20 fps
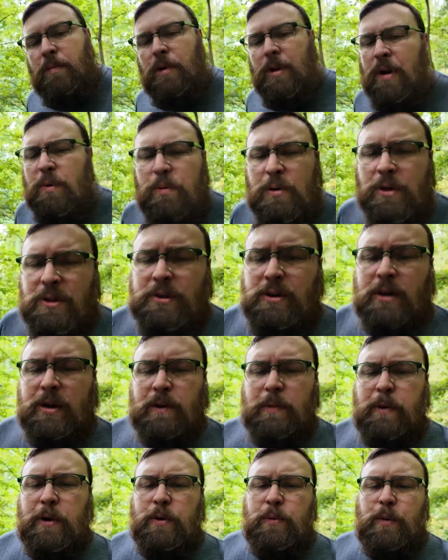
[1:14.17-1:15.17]
But I want to talk
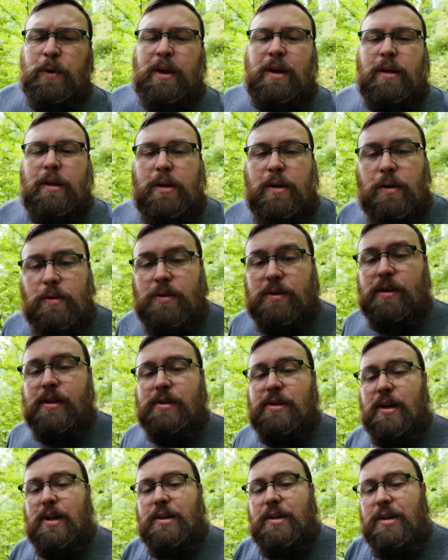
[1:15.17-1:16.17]
about a way to use
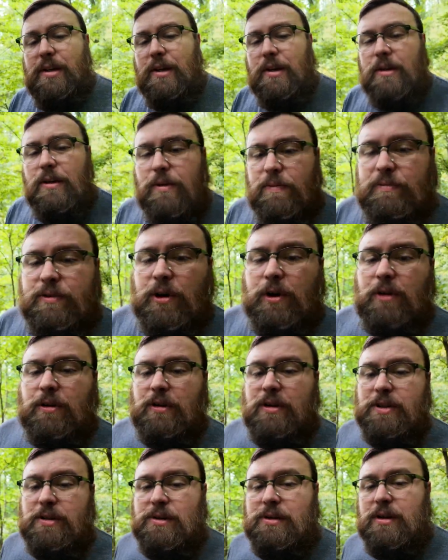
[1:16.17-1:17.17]
this idea of
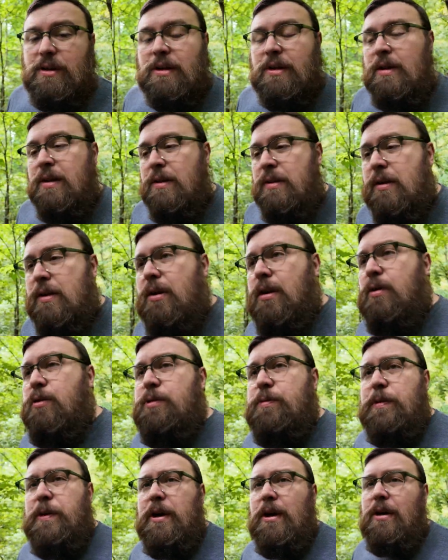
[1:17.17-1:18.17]
darkness that
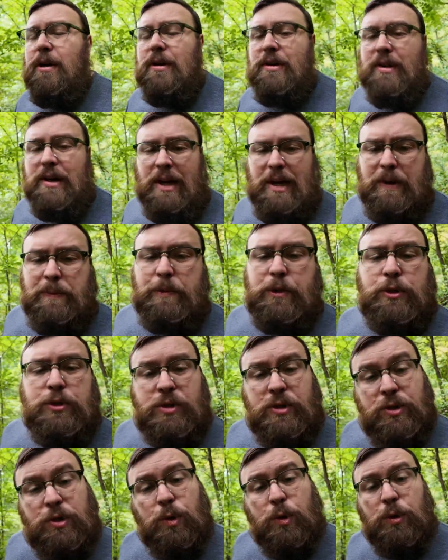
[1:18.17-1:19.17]
goes beyond timers
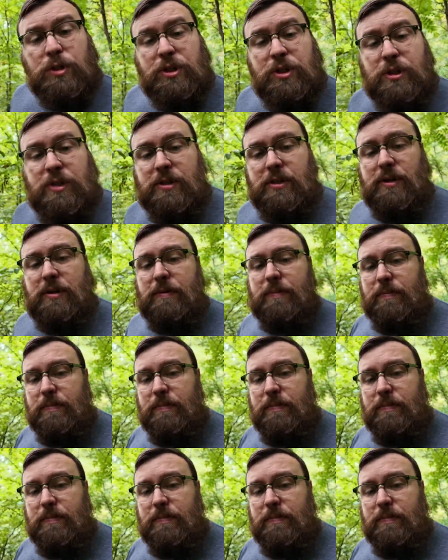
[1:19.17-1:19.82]
and torches.